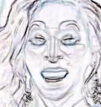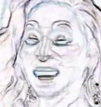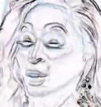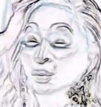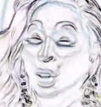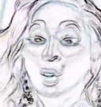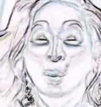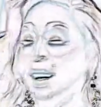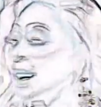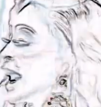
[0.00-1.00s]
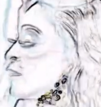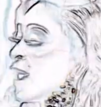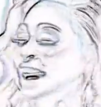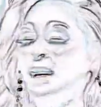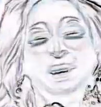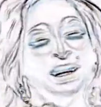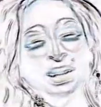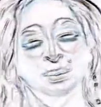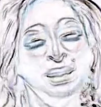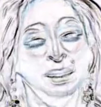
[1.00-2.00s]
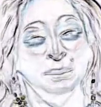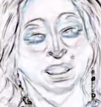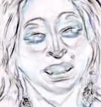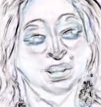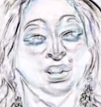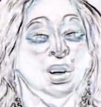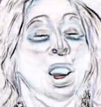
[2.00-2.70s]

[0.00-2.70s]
I don't know what, why anybody could be that malicious,